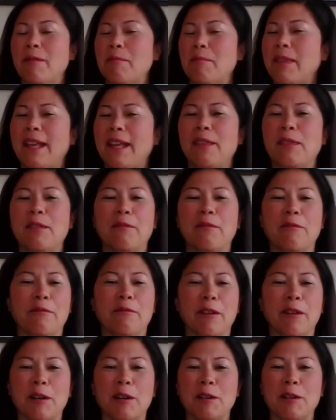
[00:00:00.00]
from like the
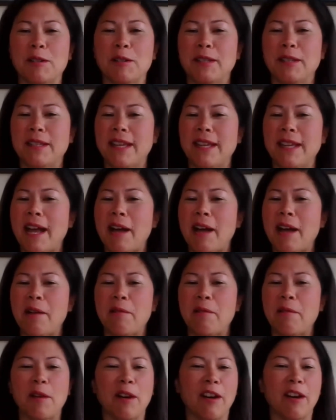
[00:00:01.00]
first hour of
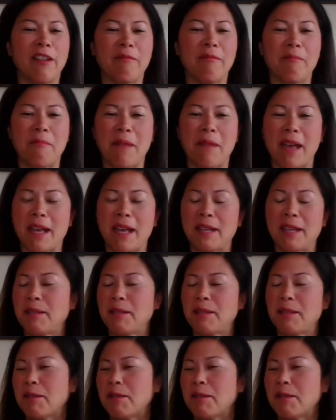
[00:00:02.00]
master training.